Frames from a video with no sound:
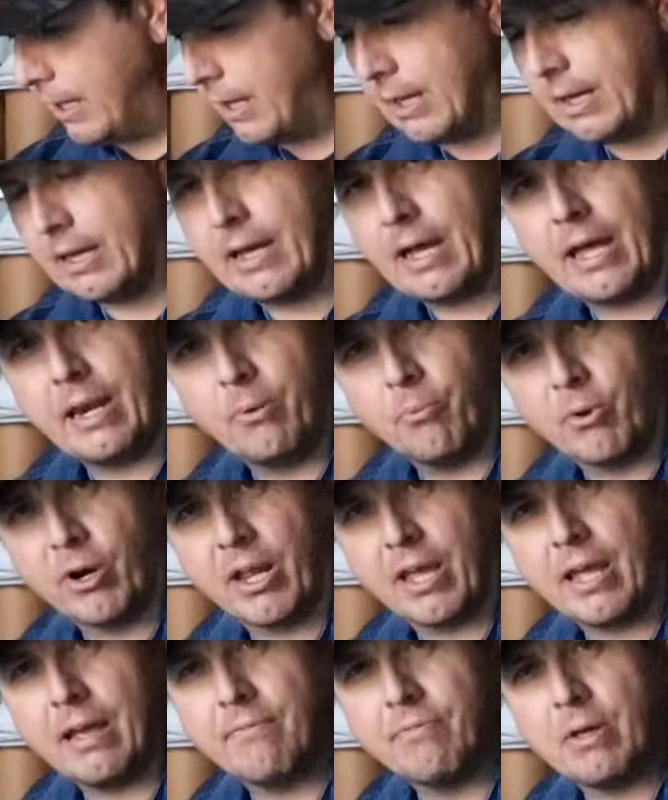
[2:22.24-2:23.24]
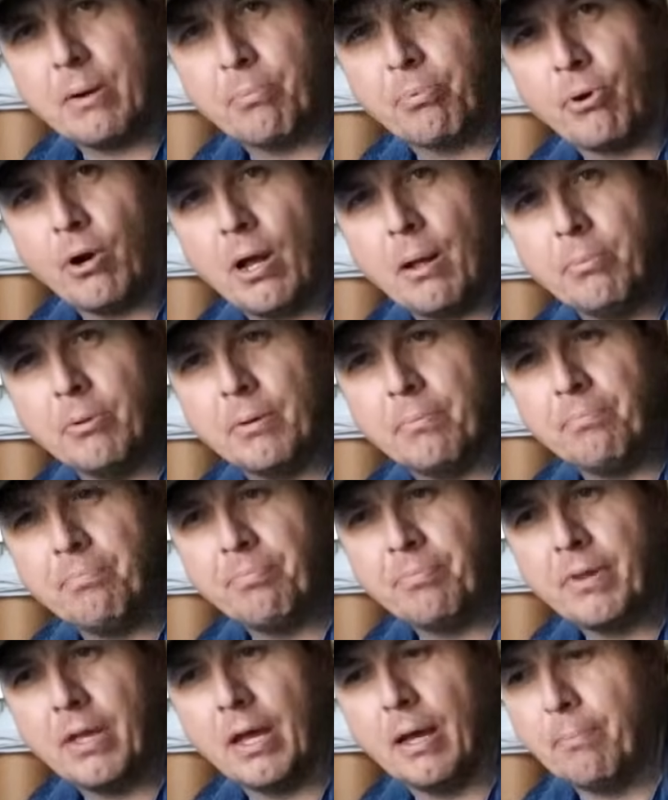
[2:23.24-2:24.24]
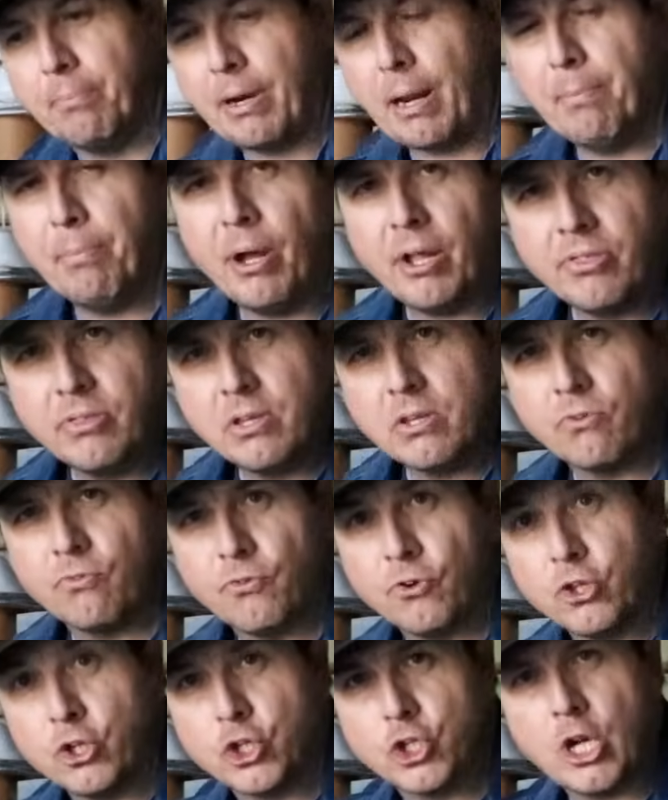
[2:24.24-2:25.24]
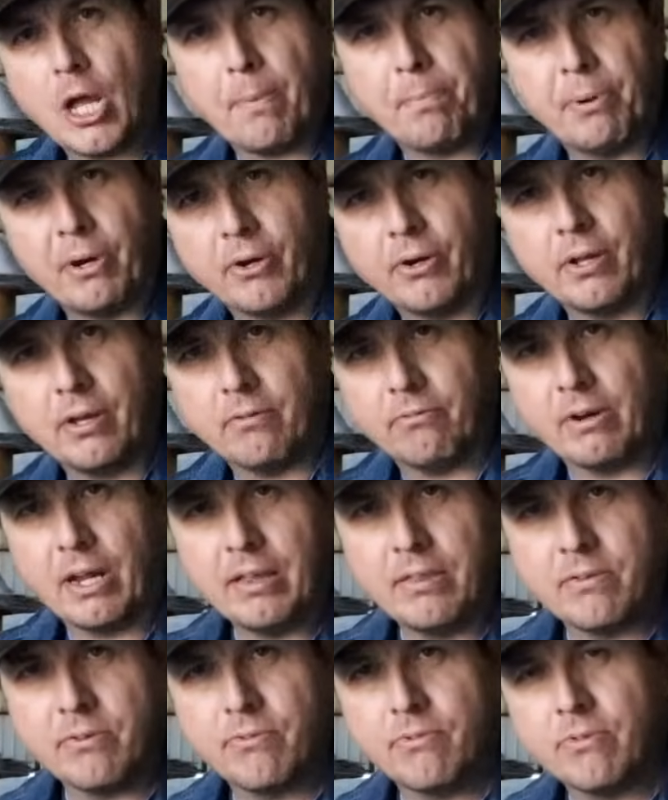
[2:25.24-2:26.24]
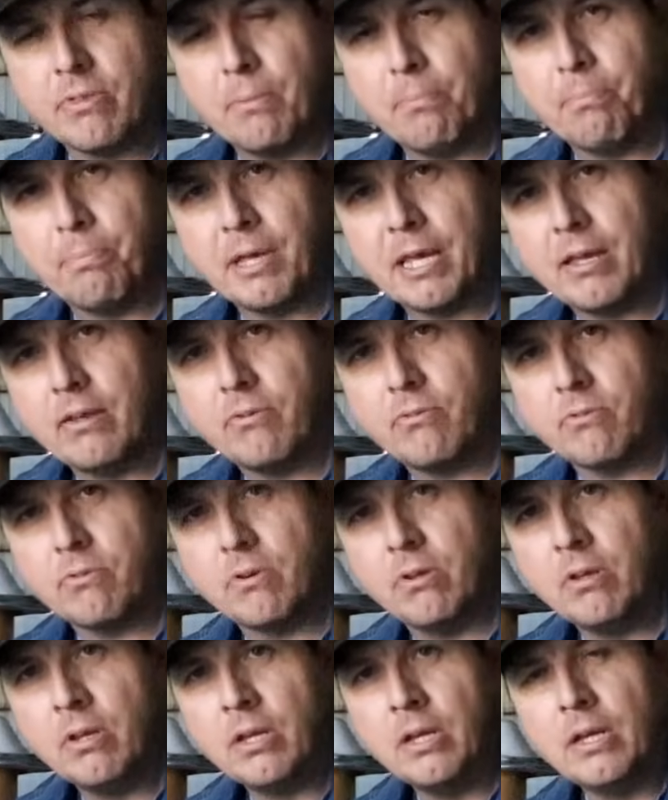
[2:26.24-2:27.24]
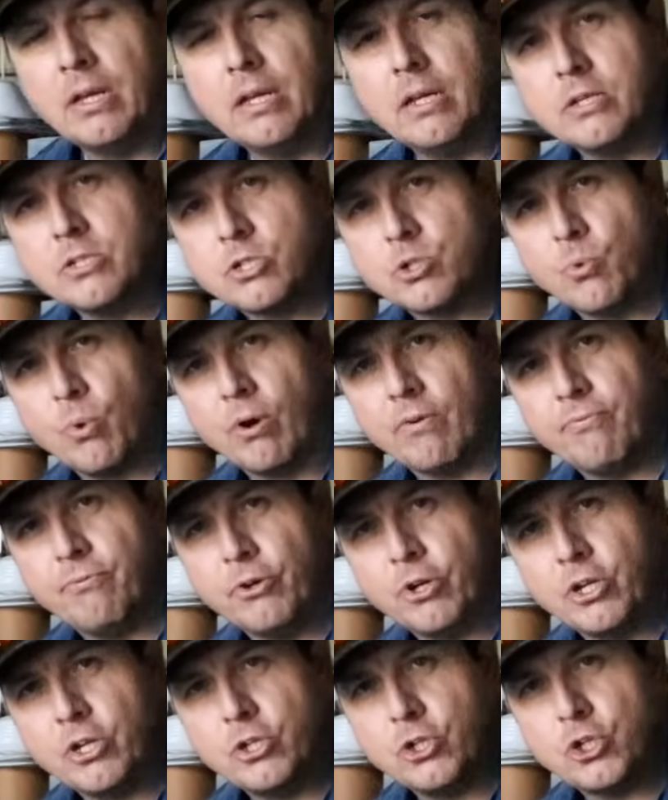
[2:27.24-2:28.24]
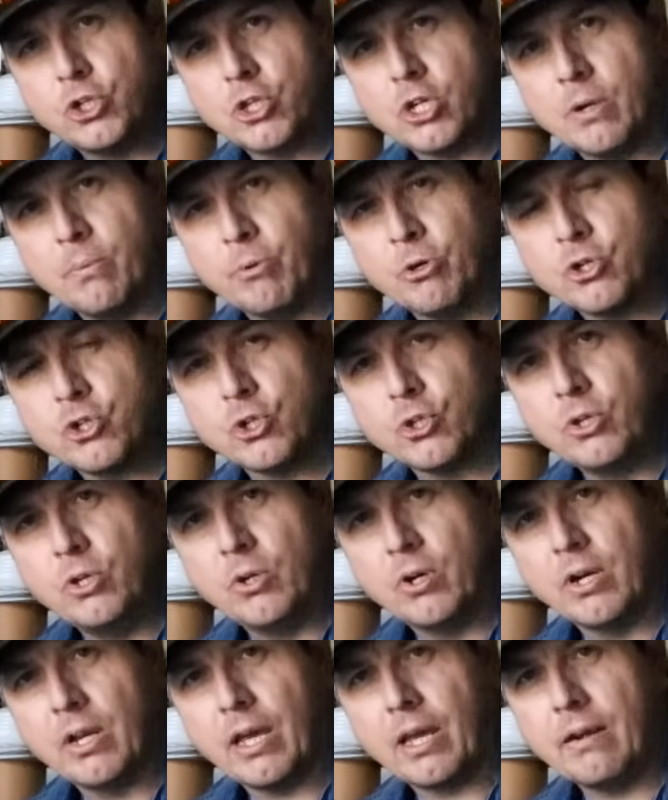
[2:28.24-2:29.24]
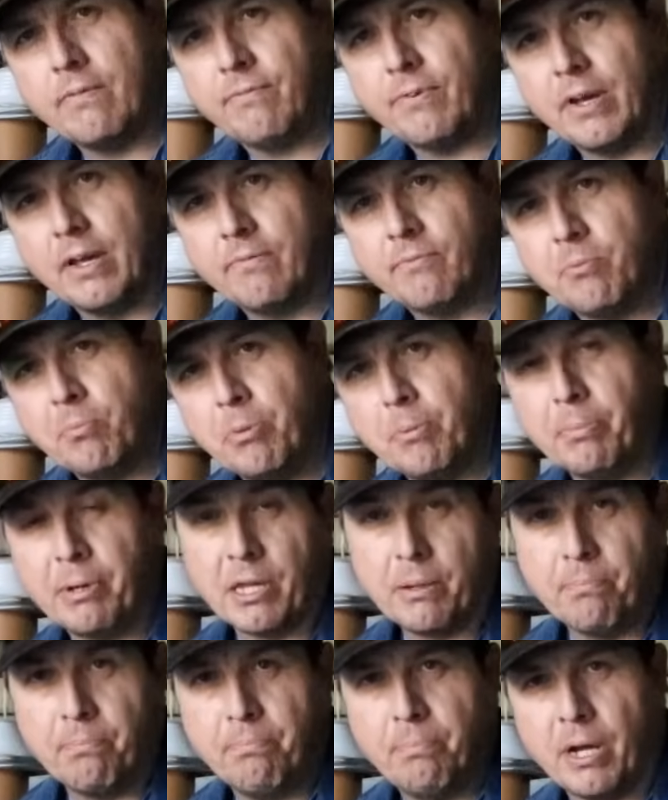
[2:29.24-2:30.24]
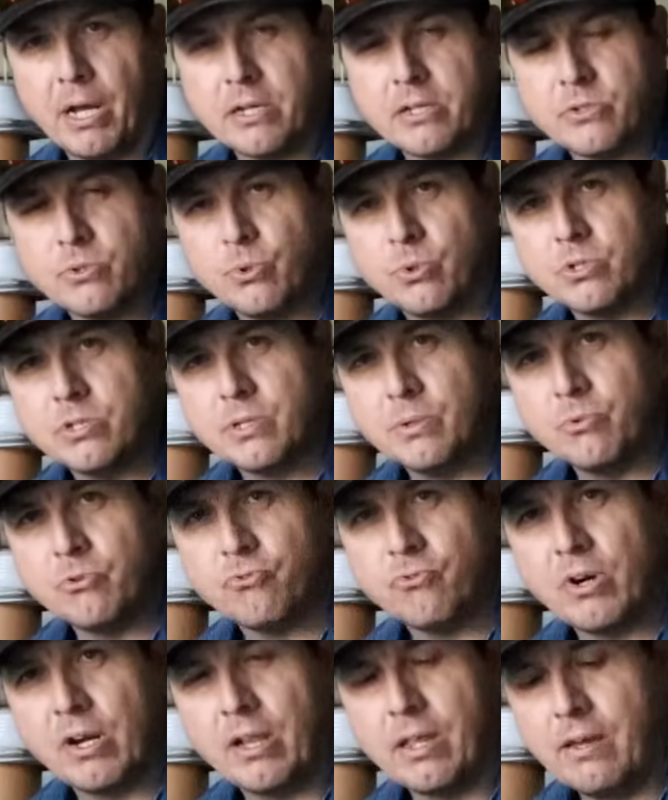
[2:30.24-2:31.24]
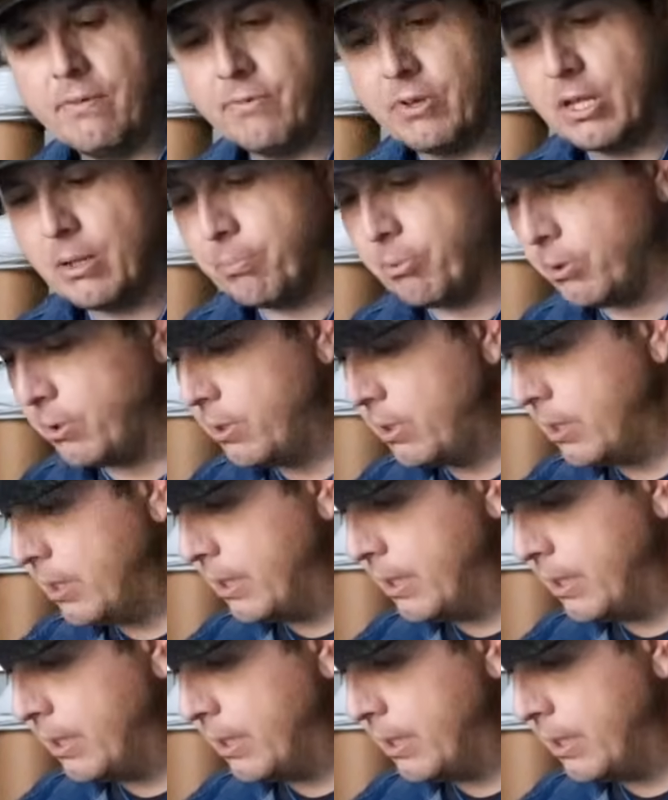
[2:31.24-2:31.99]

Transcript: I didn't want to have that problem, but I bought this for the shop area, right? This is the biggest square footage commercial unit I could find from the big box stores that was readily available.